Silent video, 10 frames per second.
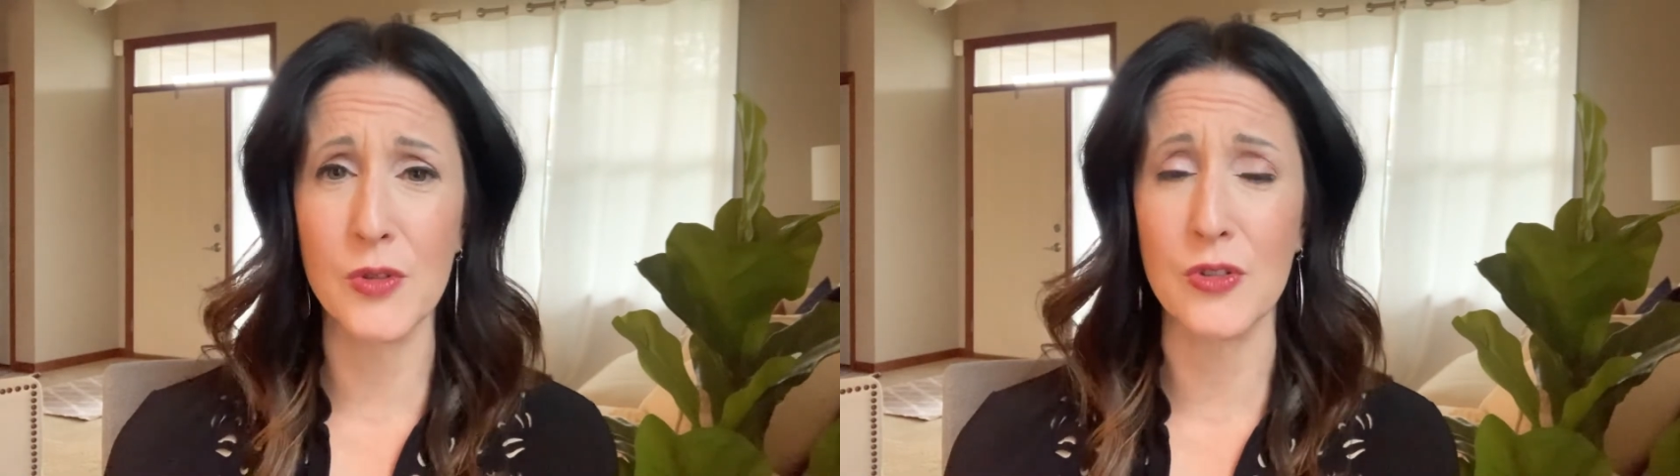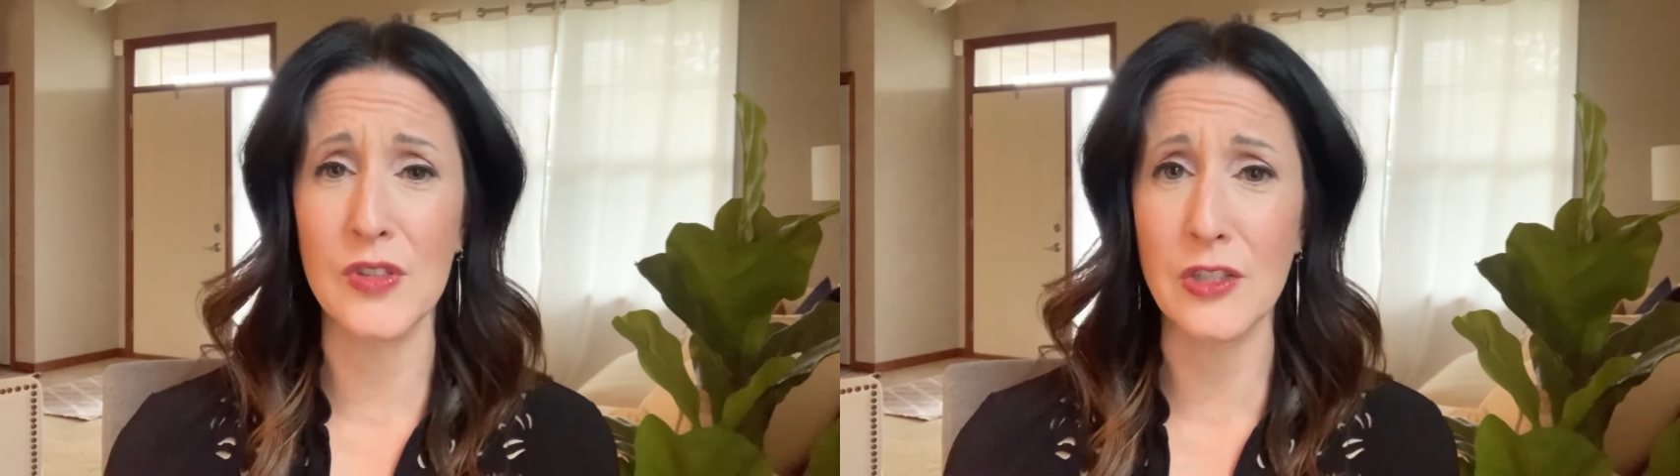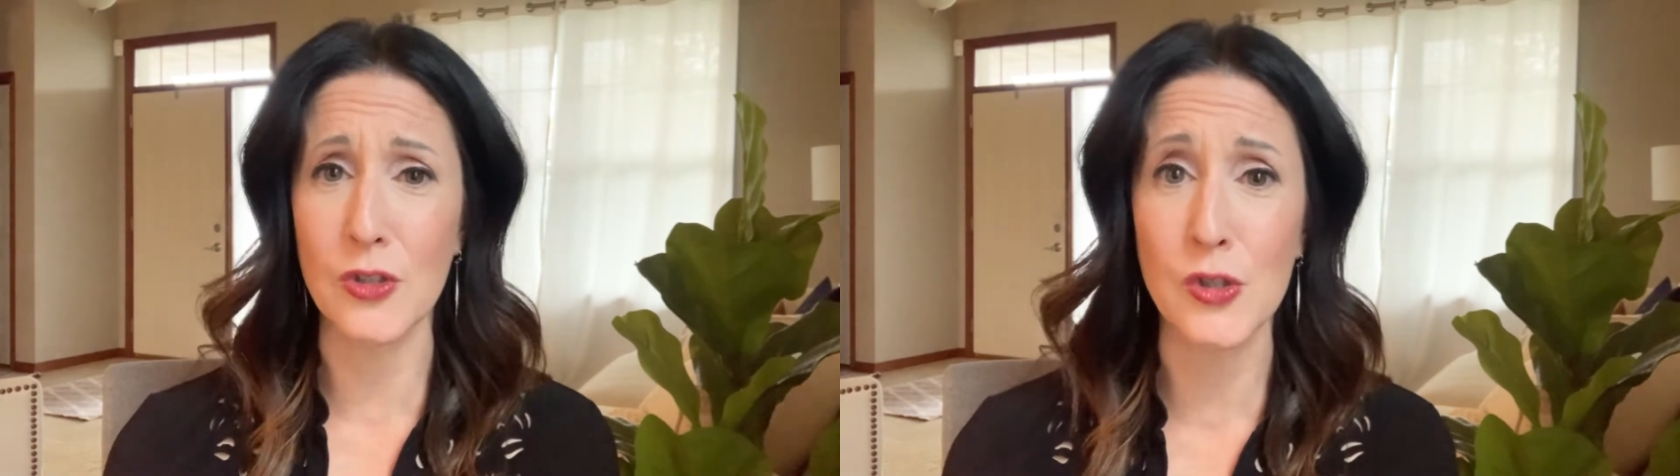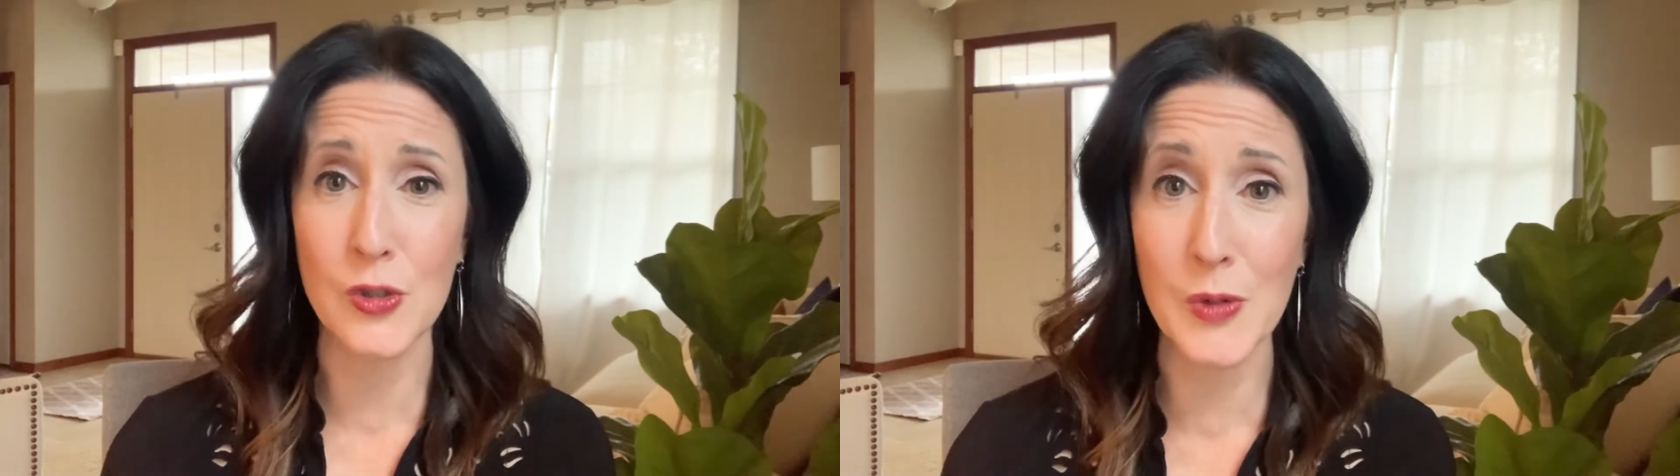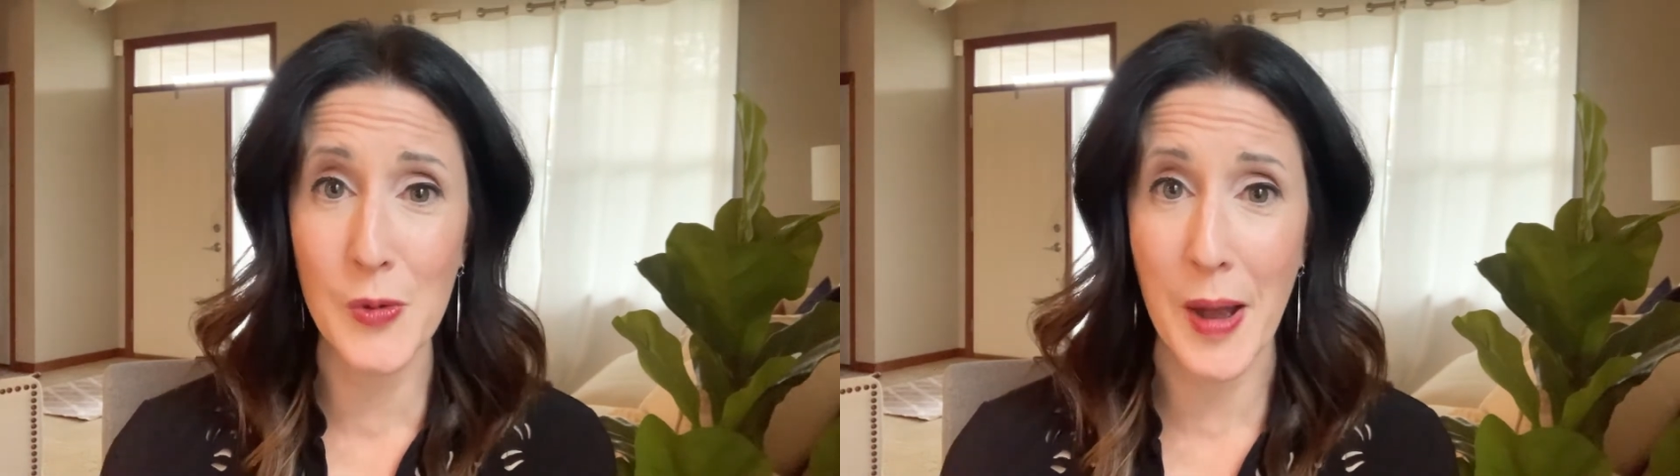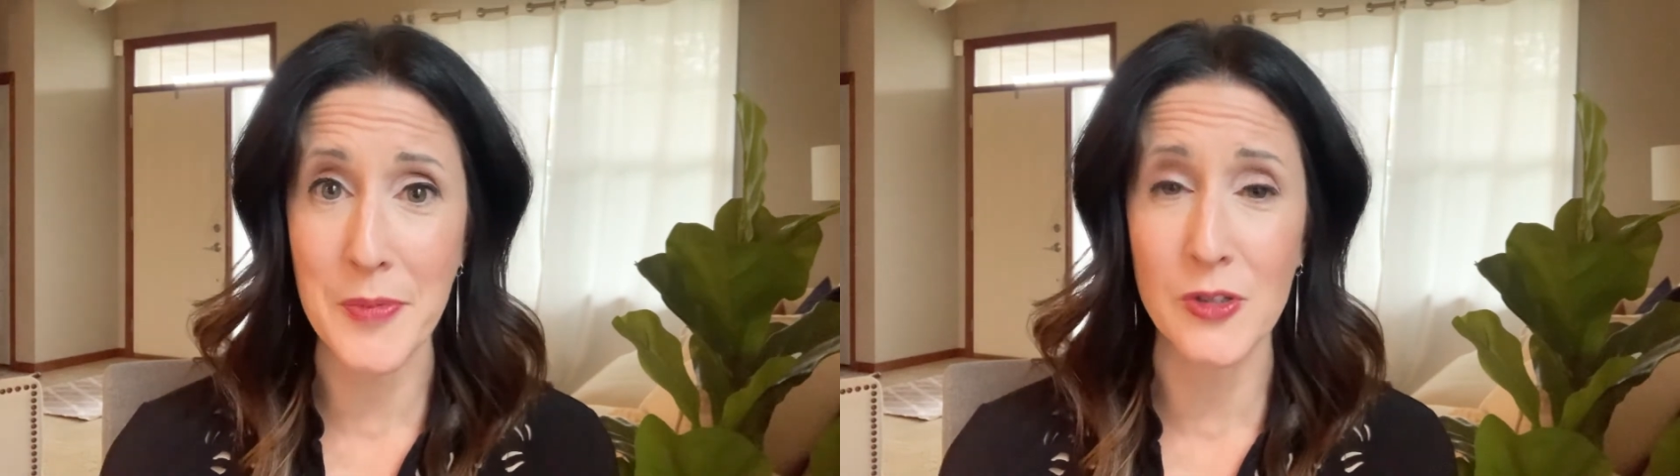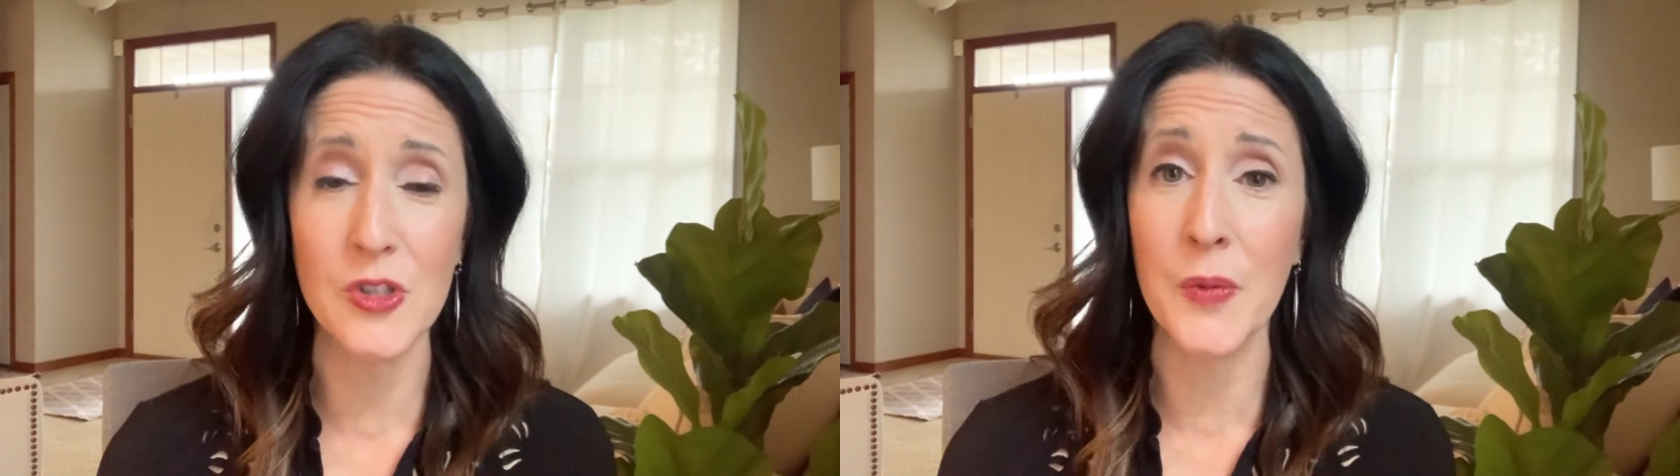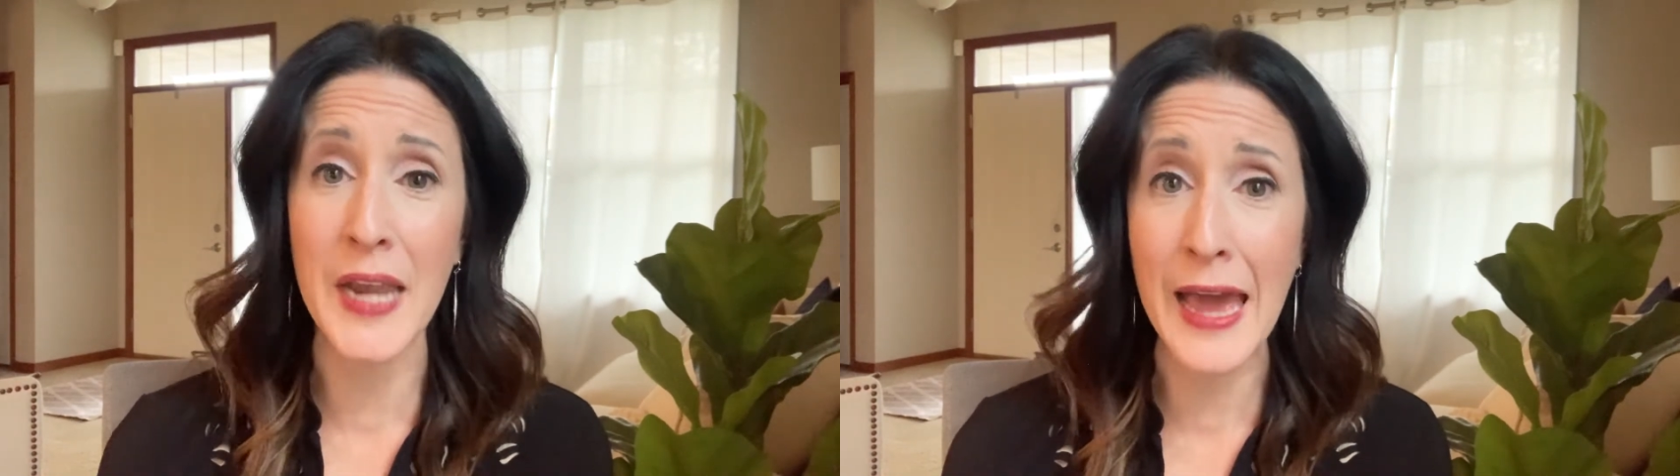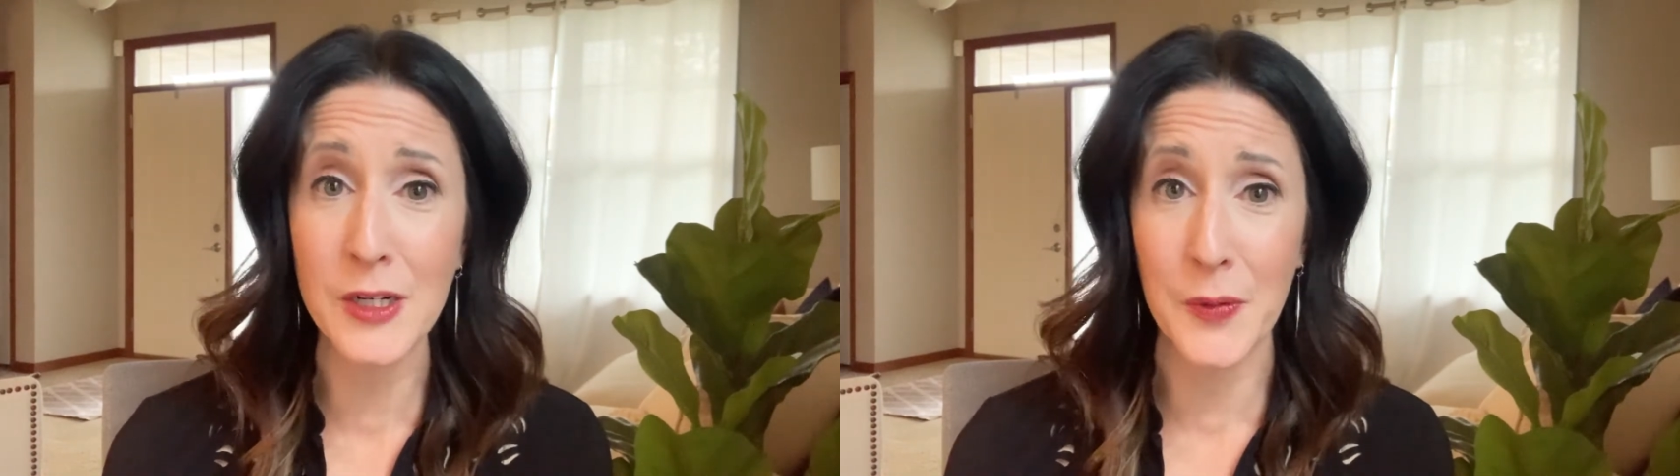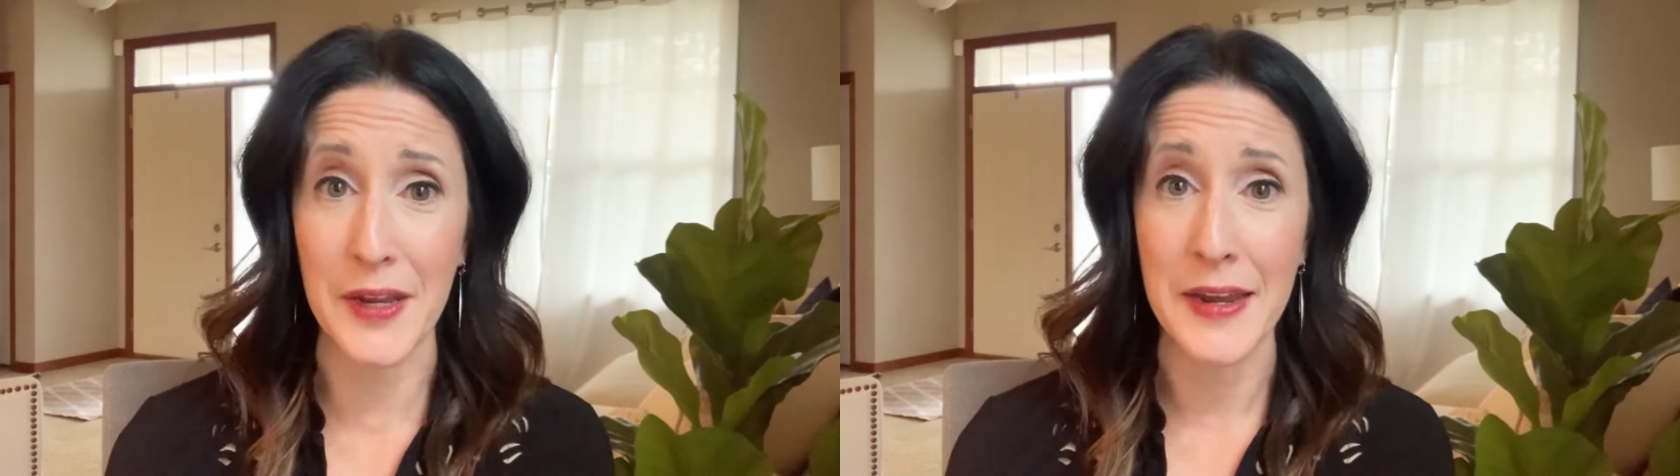You're such a screw up. You're so
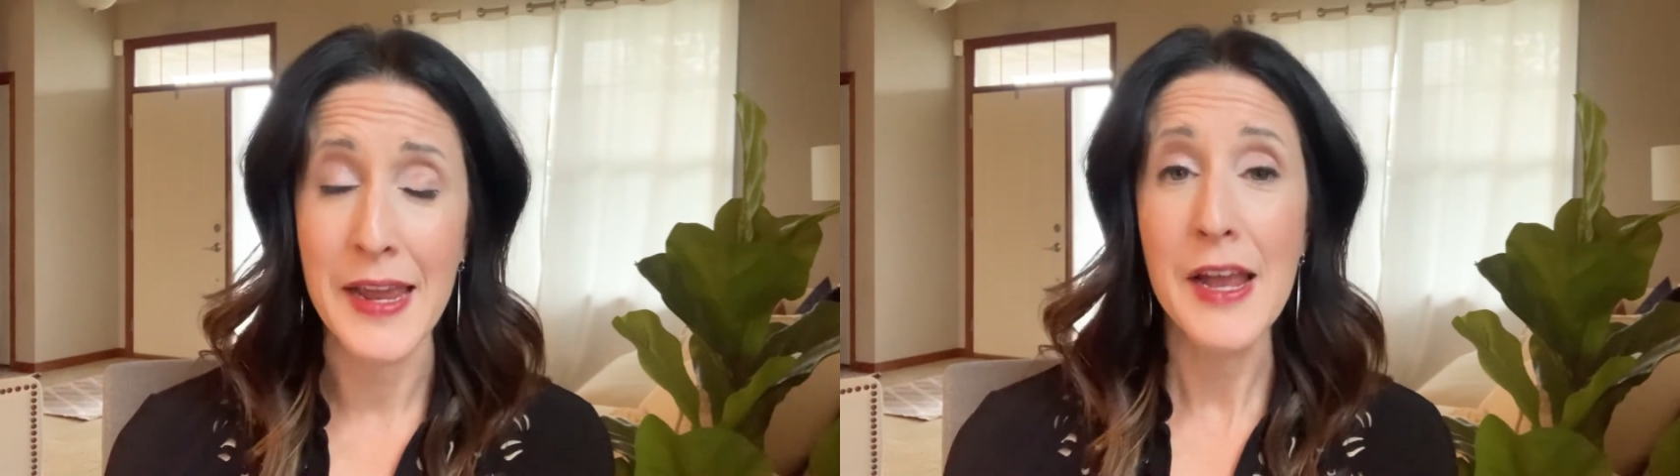inadequate.